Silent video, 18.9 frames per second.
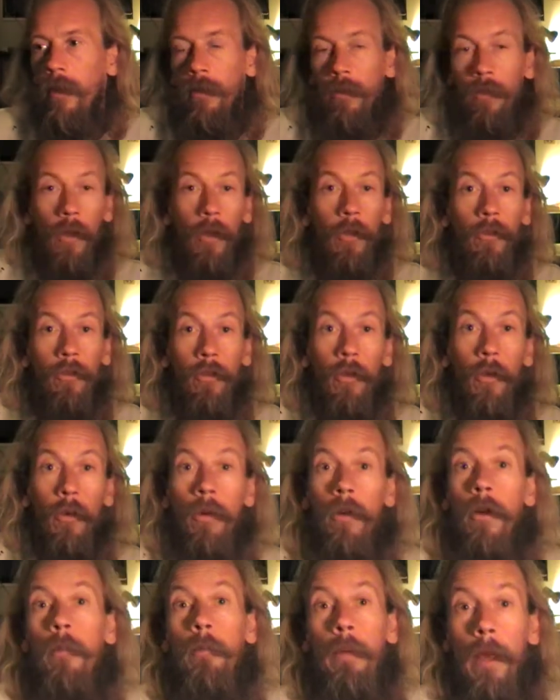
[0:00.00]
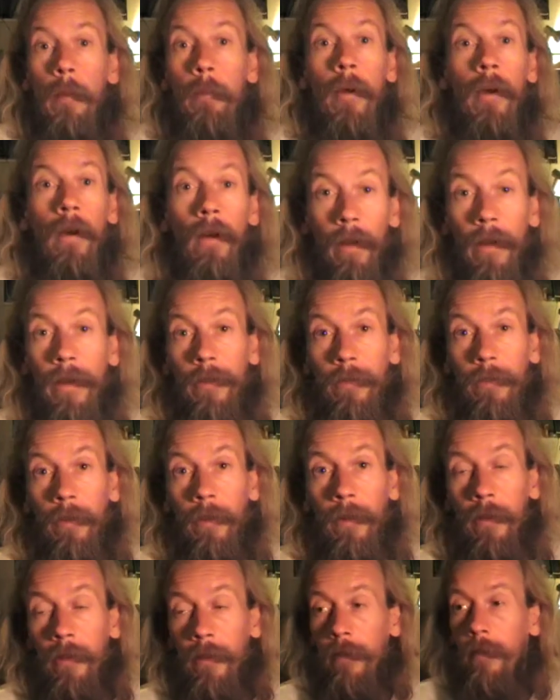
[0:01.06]
those who are a bit behind,
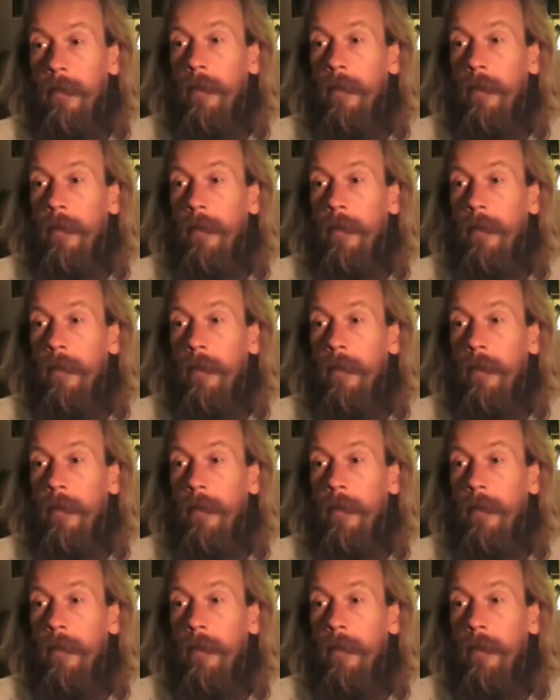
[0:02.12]
right?